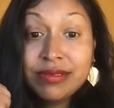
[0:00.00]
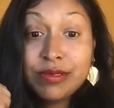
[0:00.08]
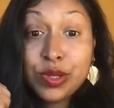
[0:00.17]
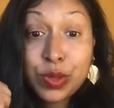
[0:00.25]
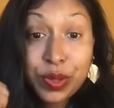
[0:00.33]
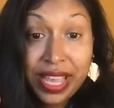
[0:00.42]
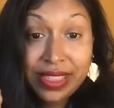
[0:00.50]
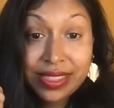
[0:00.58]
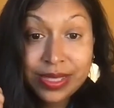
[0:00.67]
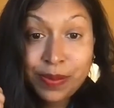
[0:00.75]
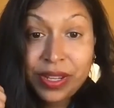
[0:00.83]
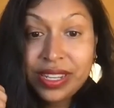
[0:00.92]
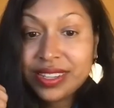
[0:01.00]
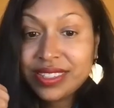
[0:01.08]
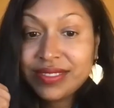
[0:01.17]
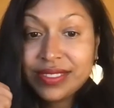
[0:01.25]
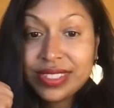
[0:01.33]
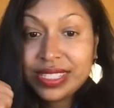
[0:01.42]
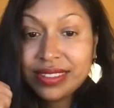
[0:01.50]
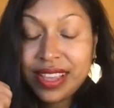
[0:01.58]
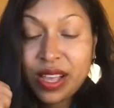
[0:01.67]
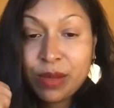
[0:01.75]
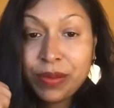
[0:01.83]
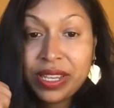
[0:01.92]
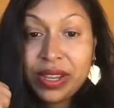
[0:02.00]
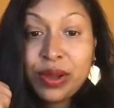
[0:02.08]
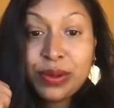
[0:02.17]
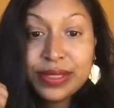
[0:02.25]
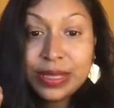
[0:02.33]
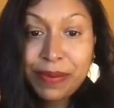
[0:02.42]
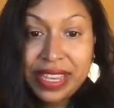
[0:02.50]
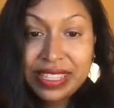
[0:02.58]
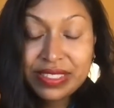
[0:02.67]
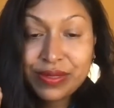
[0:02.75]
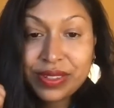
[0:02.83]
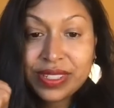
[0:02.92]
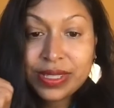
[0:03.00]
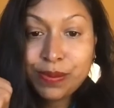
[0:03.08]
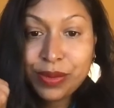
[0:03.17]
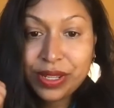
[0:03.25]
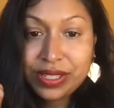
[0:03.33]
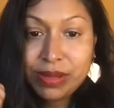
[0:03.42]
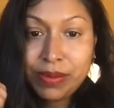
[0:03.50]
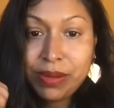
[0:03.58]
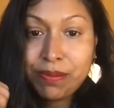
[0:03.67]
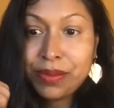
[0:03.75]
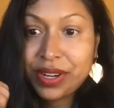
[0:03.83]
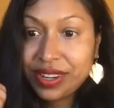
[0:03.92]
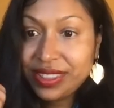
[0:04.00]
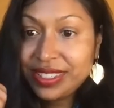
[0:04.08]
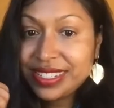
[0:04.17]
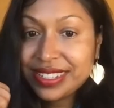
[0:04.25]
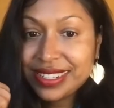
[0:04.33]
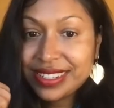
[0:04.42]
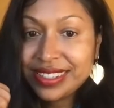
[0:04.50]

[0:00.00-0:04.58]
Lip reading: create this book, helping hold space for this book to be birthed.